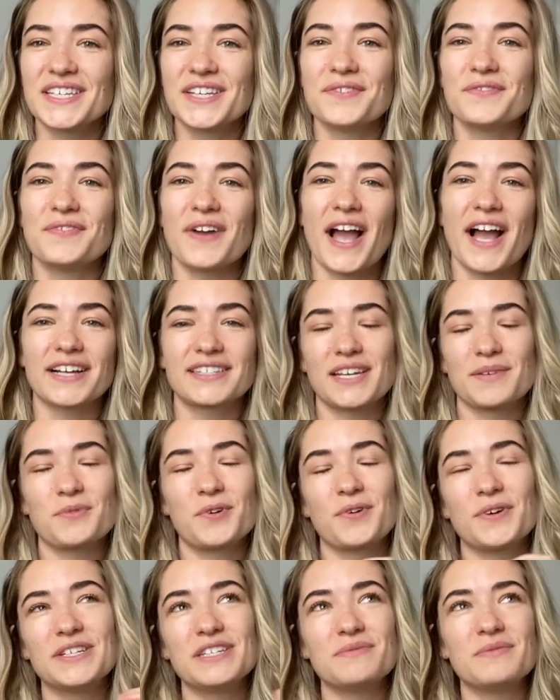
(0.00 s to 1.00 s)
In fact, I'm
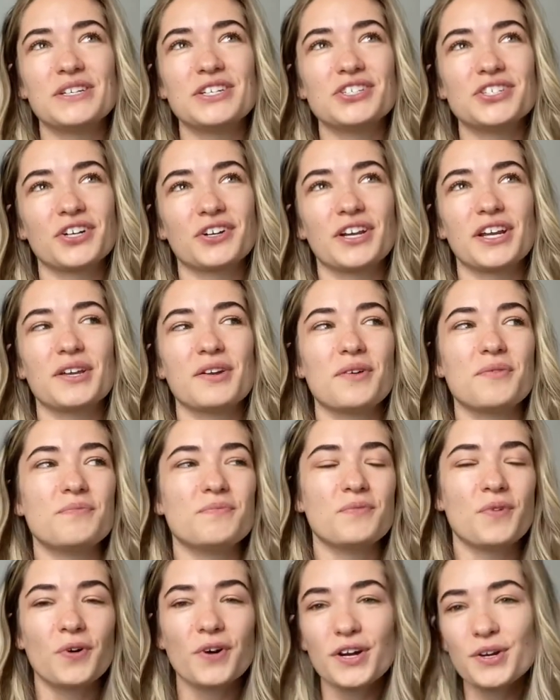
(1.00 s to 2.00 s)
going to be sharing
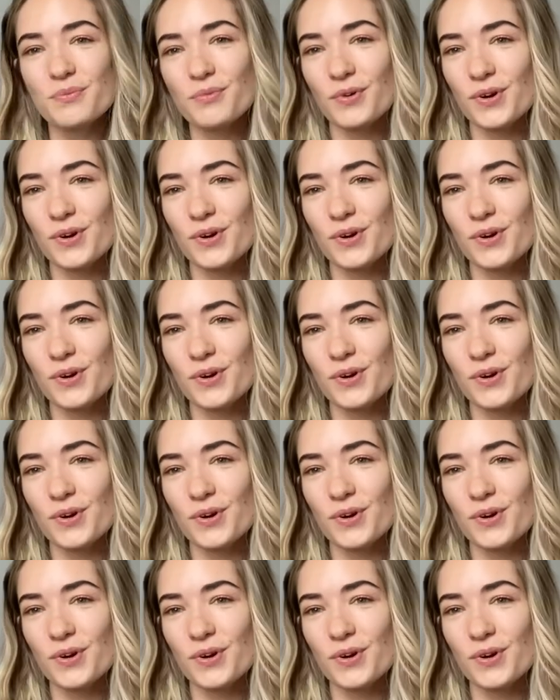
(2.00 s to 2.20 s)
more and